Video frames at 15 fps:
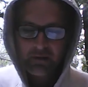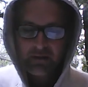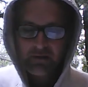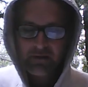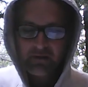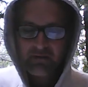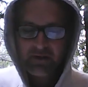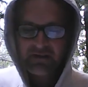
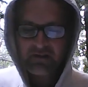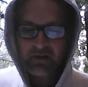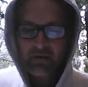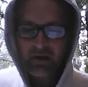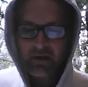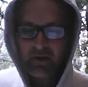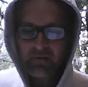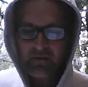There is no
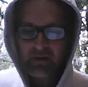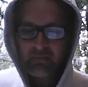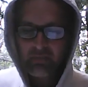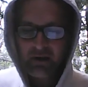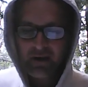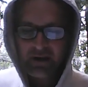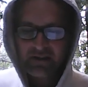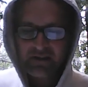healthy
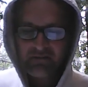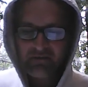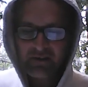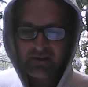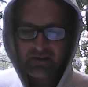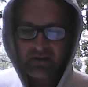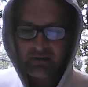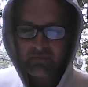passive
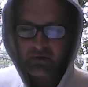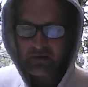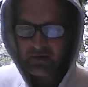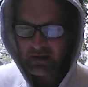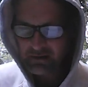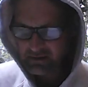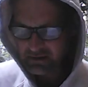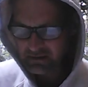income or
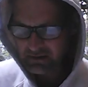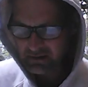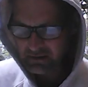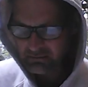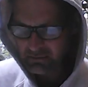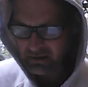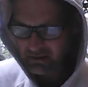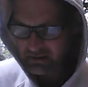
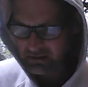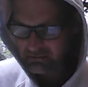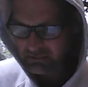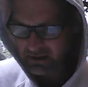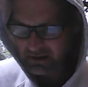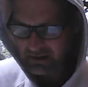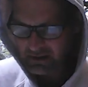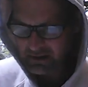outcome
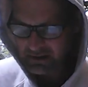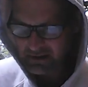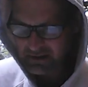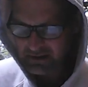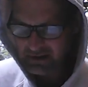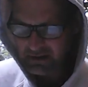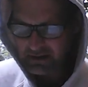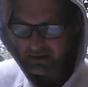
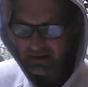because,